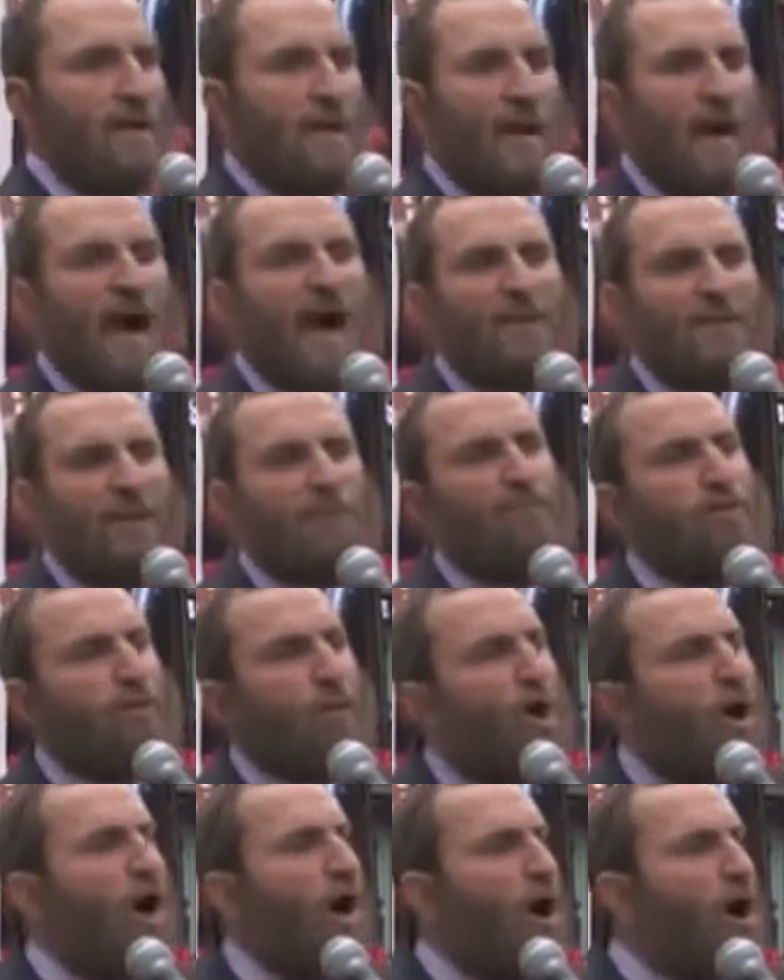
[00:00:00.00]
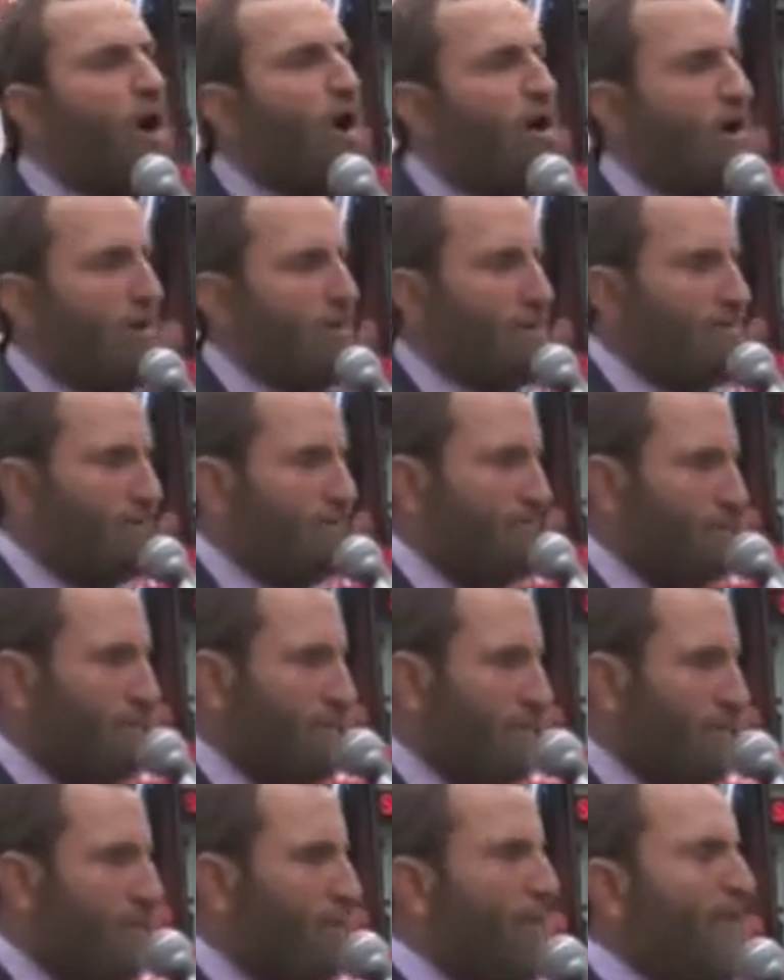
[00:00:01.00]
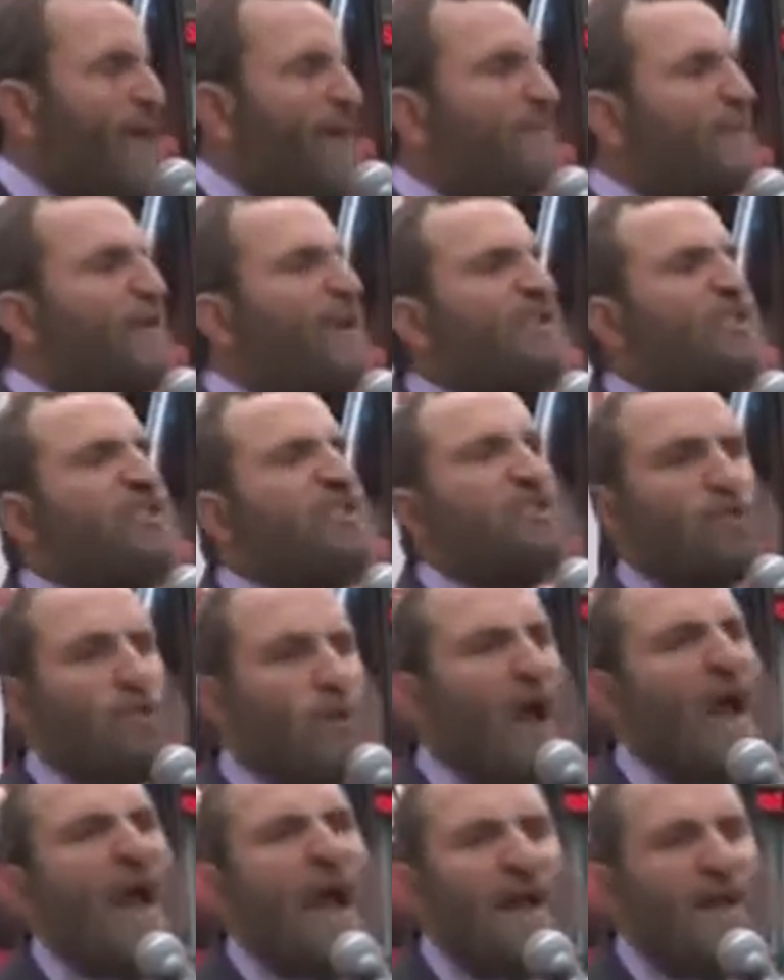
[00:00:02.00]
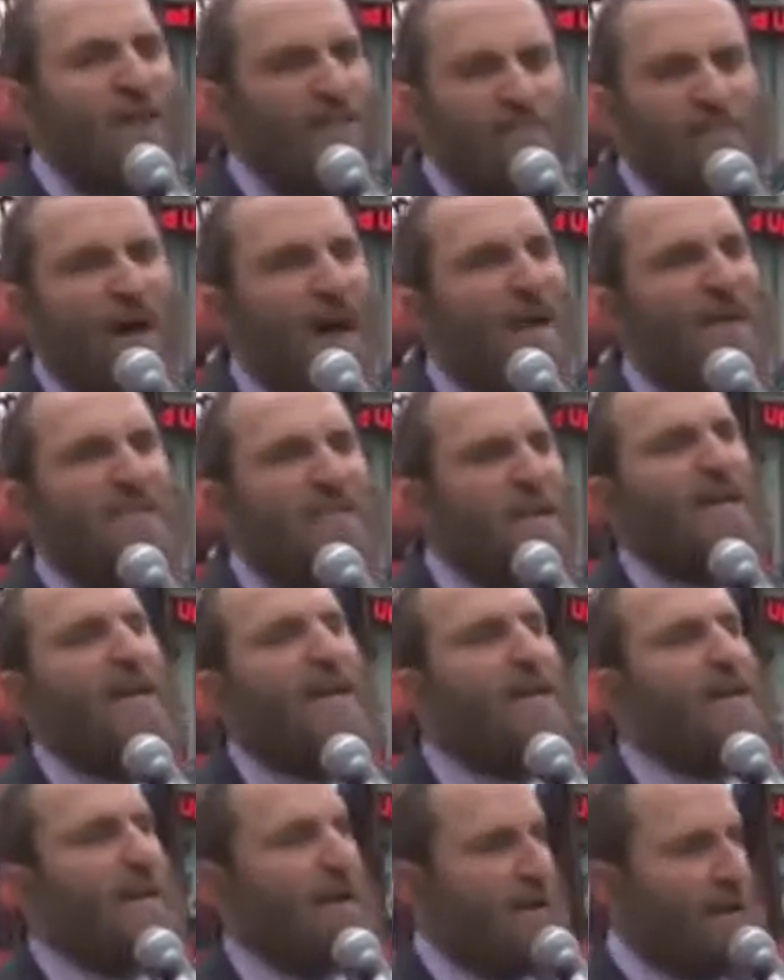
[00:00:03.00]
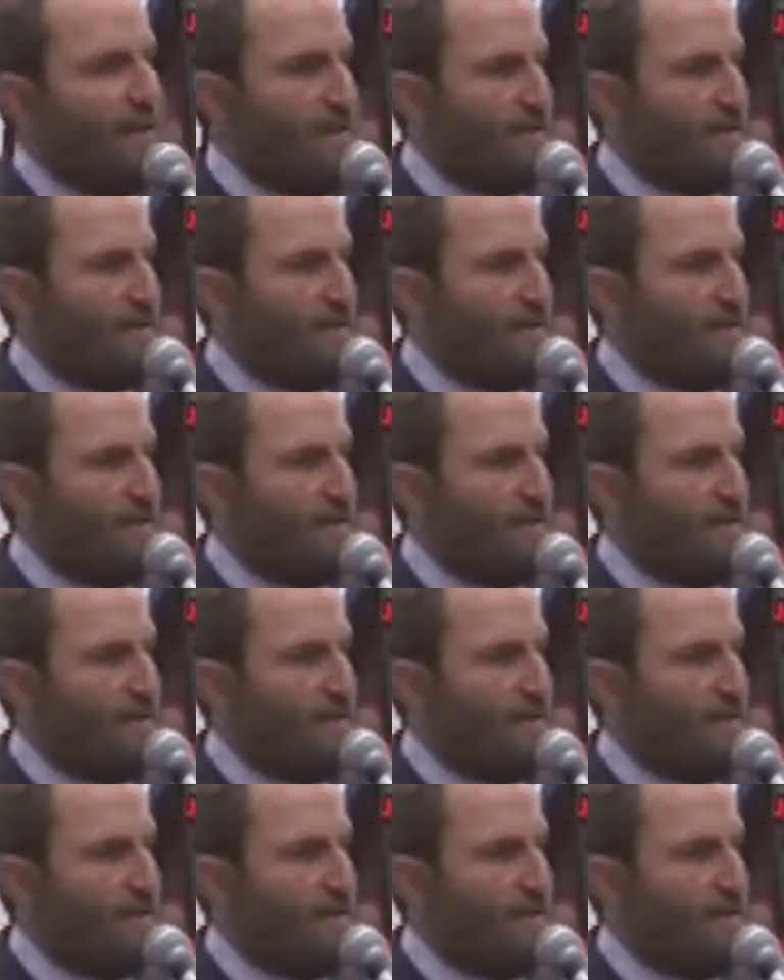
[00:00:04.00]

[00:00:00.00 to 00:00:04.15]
I deplore with every strand of my DNA.